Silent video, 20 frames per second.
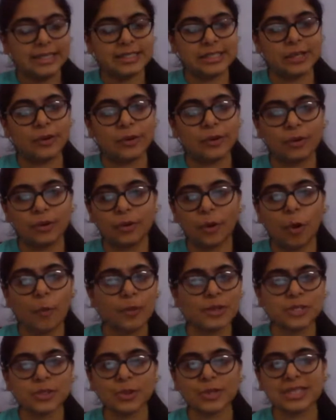So
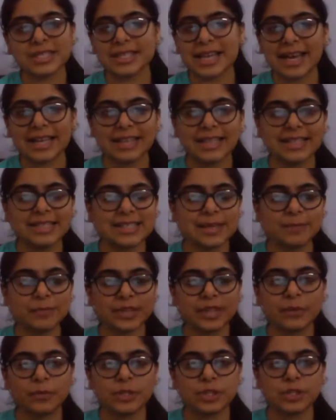open source is, I think,
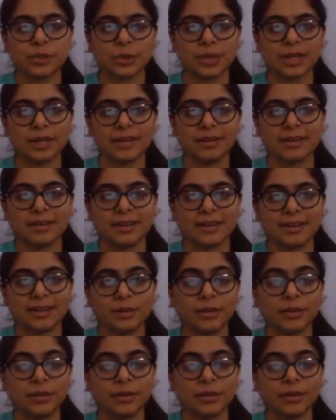something which you can,